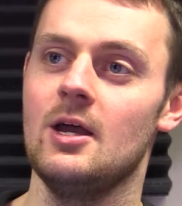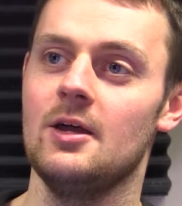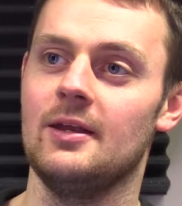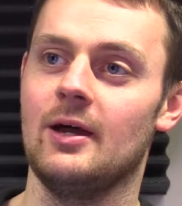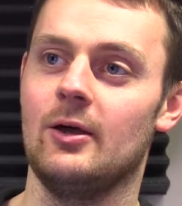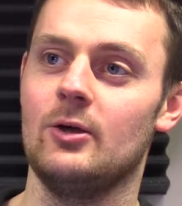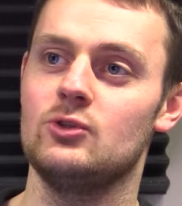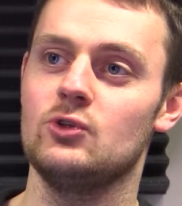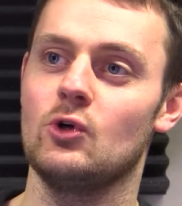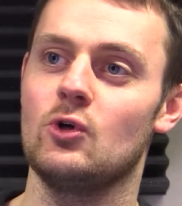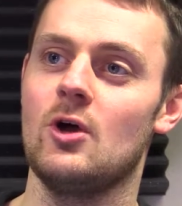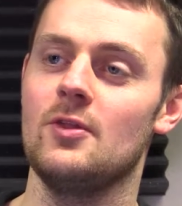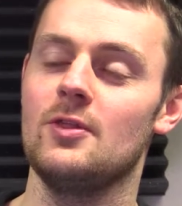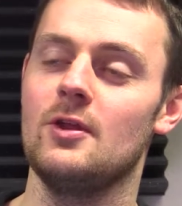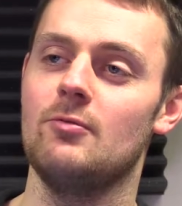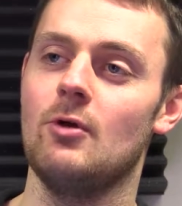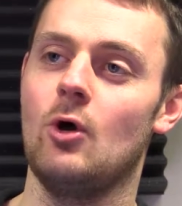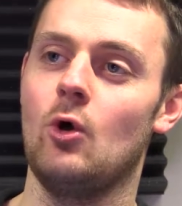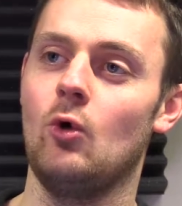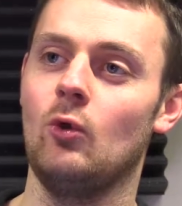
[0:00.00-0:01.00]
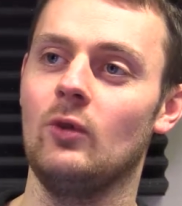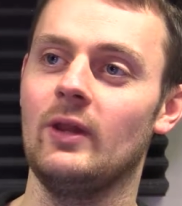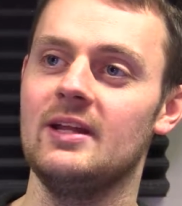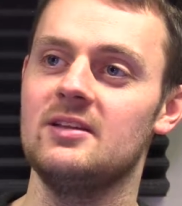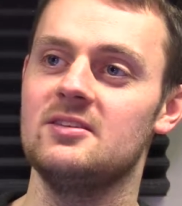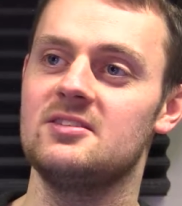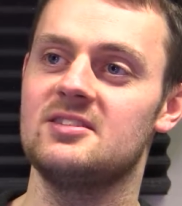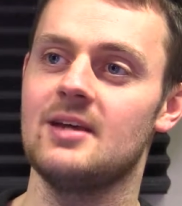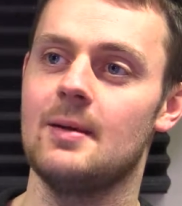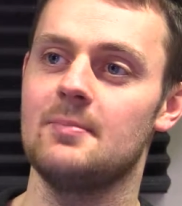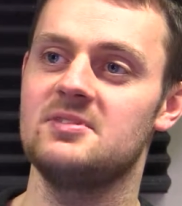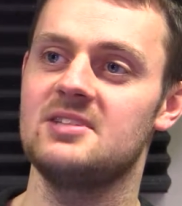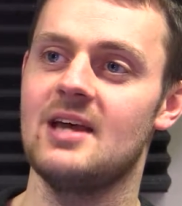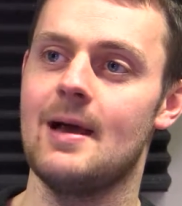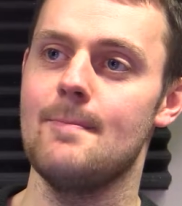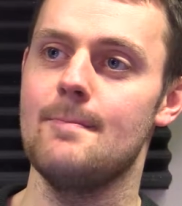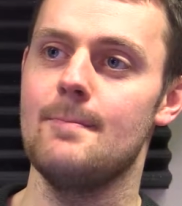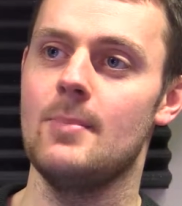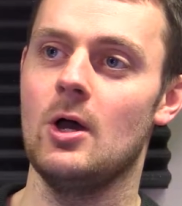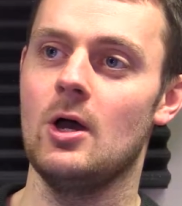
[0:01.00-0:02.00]
Now, you took on the role in
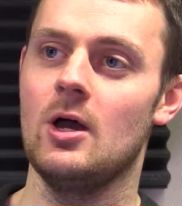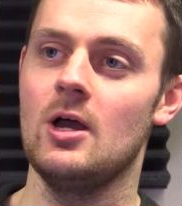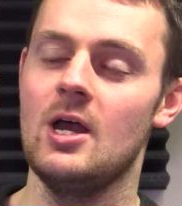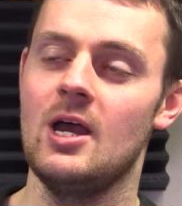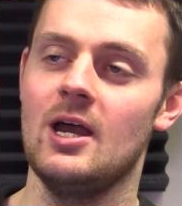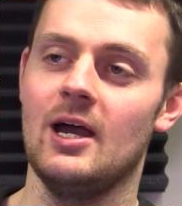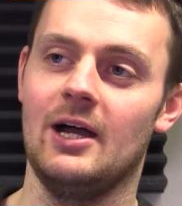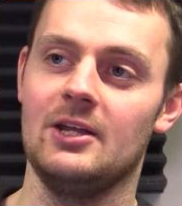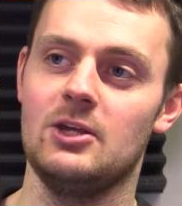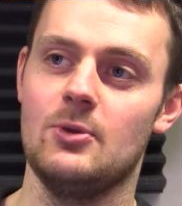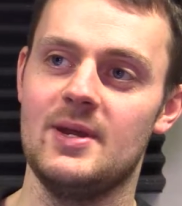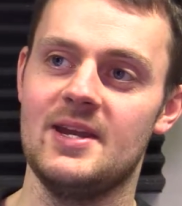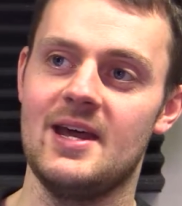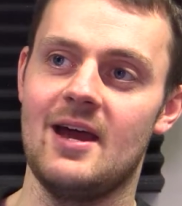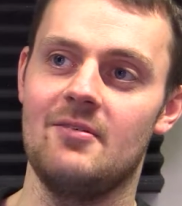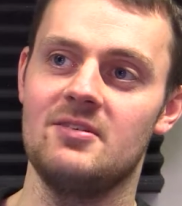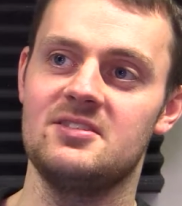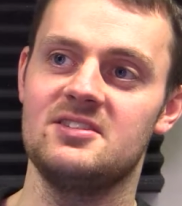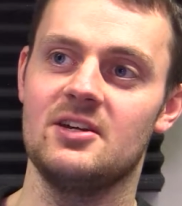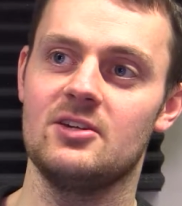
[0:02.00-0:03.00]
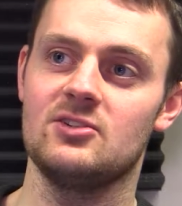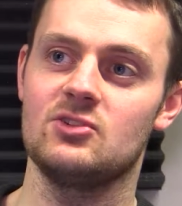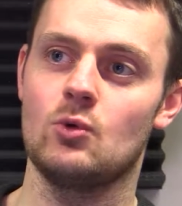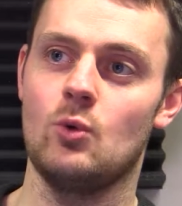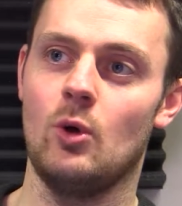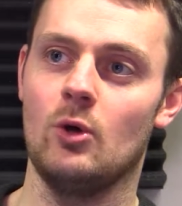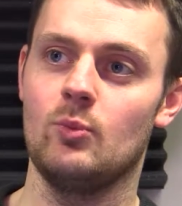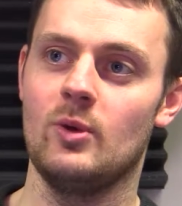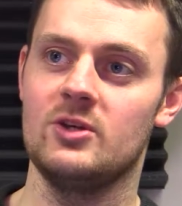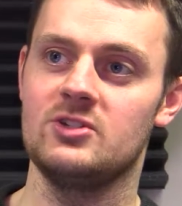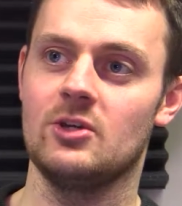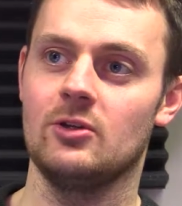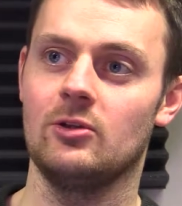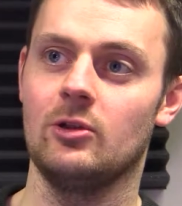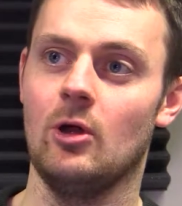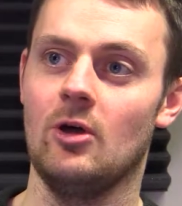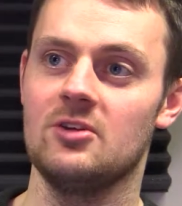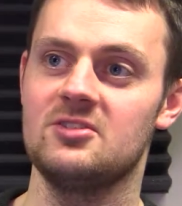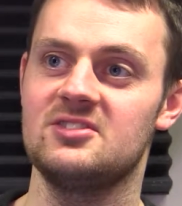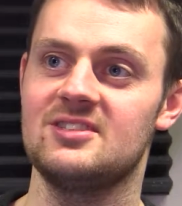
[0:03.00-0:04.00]
September and you inherited a squad which had
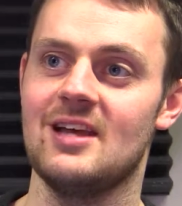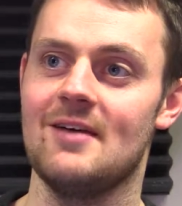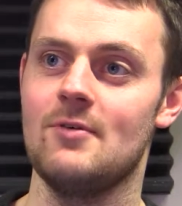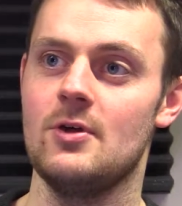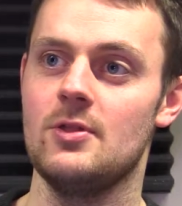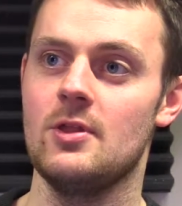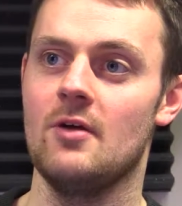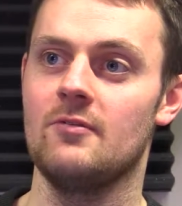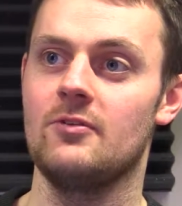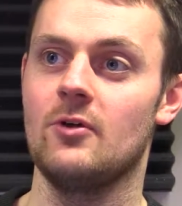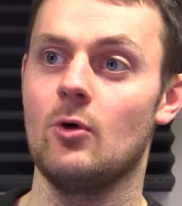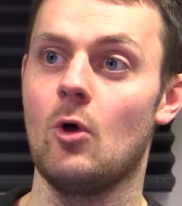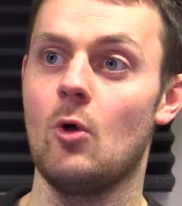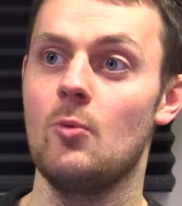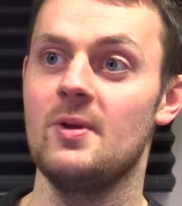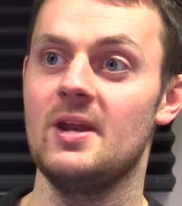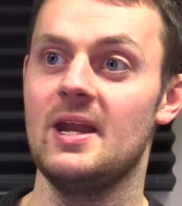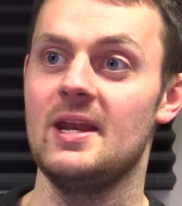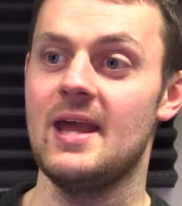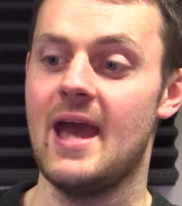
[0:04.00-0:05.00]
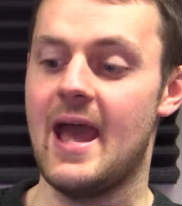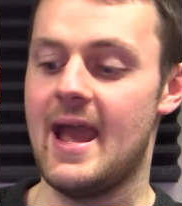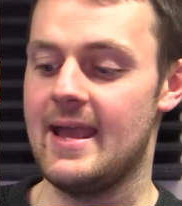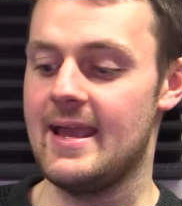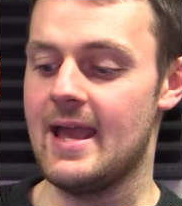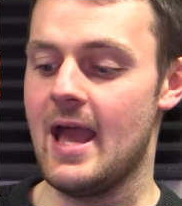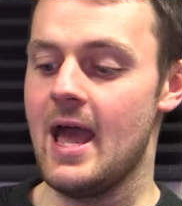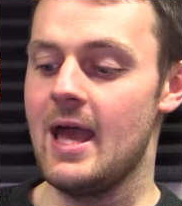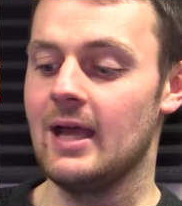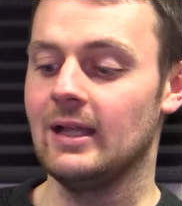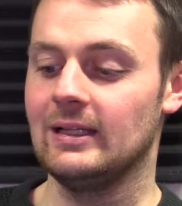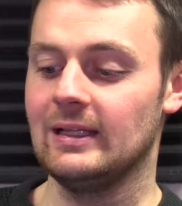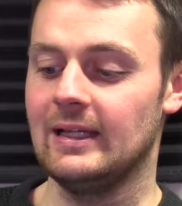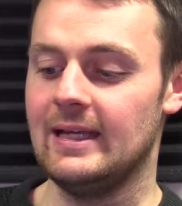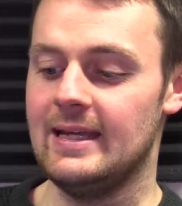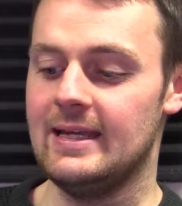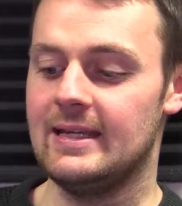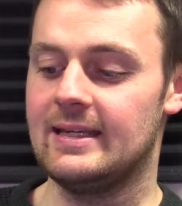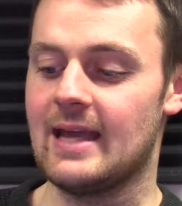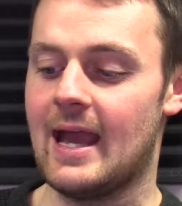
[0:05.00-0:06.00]
lost 7 of their opening 8
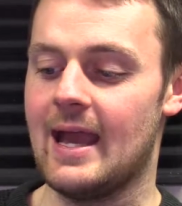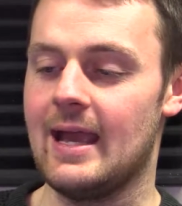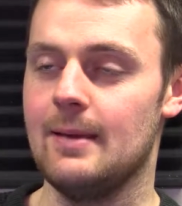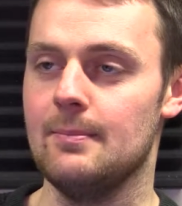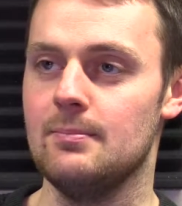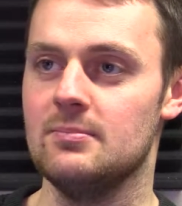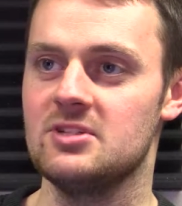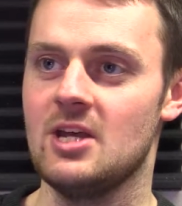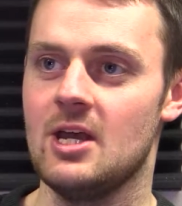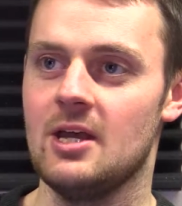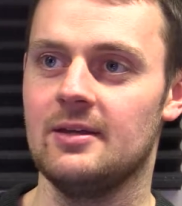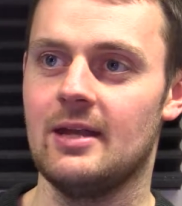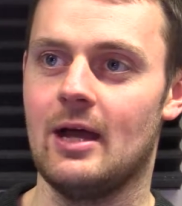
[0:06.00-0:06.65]
league games.